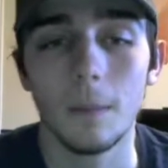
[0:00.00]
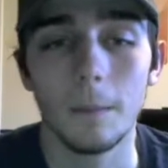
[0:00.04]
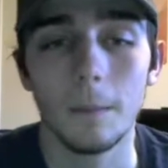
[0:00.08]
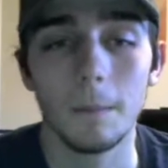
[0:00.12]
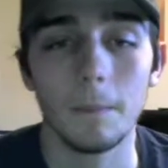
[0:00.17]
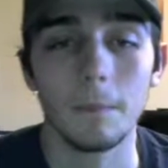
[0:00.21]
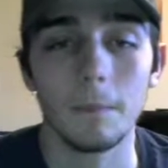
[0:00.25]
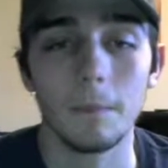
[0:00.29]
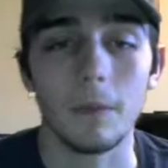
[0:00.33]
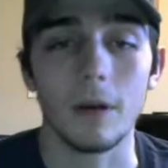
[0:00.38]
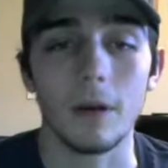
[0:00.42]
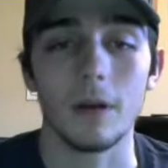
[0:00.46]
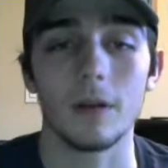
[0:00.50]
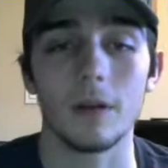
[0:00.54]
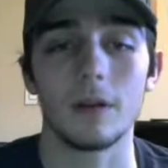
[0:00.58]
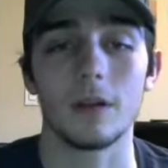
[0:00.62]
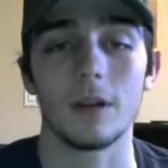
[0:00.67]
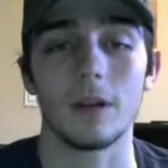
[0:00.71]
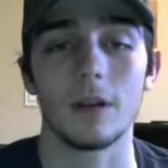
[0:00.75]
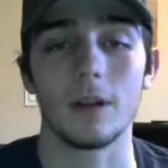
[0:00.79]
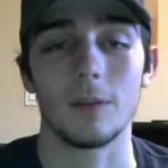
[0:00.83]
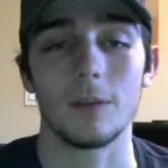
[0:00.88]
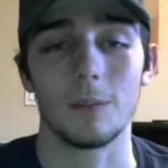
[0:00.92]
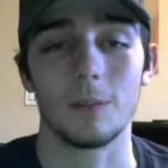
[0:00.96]
But
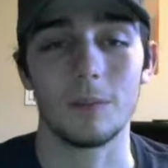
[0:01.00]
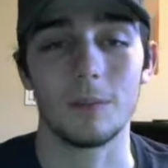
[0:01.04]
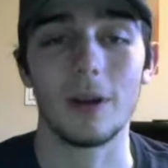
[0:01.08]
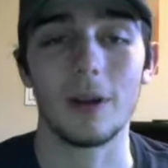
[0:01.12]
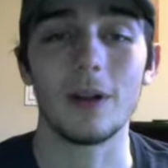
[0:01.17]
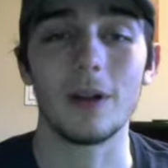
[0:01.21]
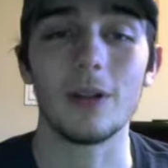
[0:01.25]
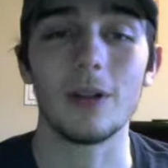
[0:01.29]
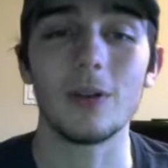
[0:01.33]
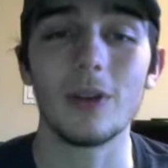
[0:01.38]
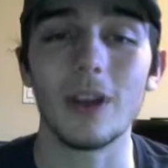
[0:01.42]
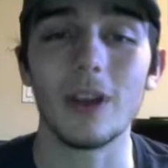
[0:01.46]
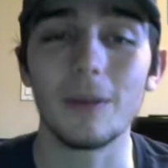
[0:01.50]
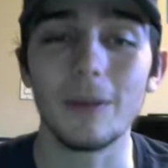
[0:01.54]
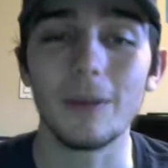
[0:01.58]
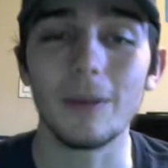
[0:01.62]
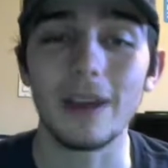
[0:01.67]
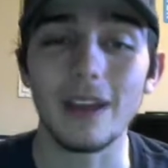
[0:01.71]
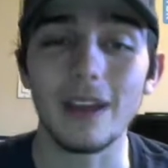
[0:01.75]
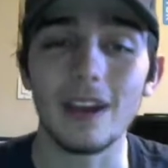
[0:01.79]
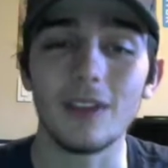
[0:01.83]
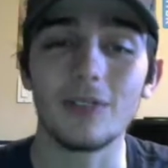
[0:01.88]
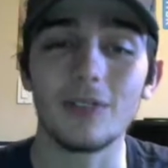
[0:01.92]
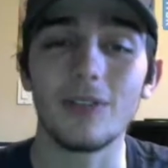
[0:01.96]
apparently we're going to be
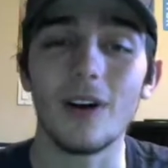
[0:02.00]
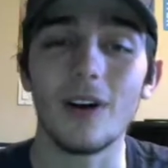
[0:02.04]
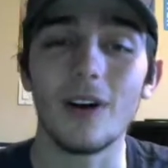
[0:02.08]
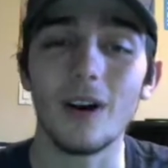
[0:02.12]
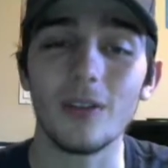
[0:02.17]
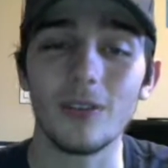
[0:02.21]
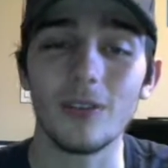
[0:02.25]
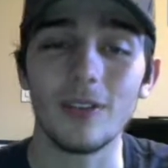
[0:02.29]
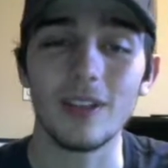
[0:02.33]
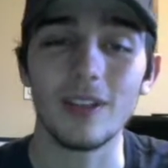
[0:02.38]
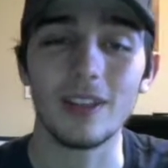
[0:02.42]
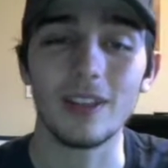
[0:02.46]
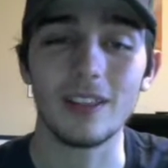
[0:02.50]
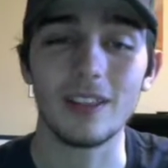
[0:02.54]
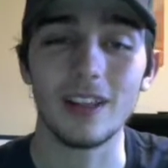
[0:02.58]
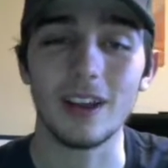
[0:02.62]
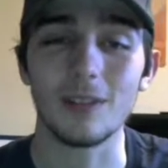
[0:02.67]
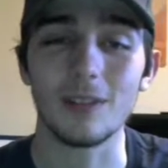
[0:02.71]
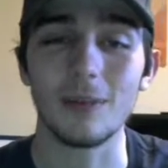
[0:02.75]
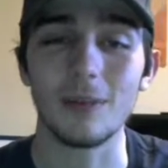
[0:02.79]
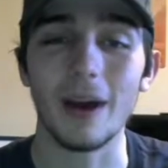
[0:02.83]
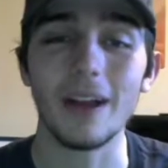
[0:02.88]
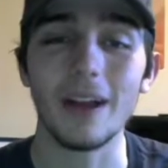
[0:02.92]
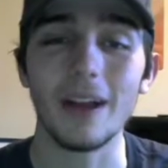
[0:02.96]
in the fog for this
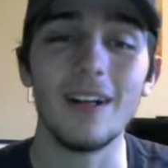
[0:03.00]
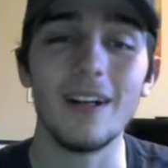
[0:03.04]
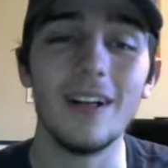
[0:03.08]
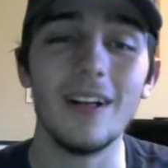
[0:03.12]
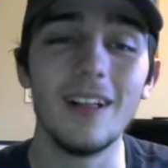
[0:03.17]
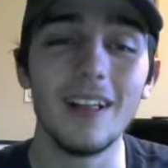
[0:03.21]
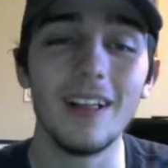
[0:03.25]
next battle.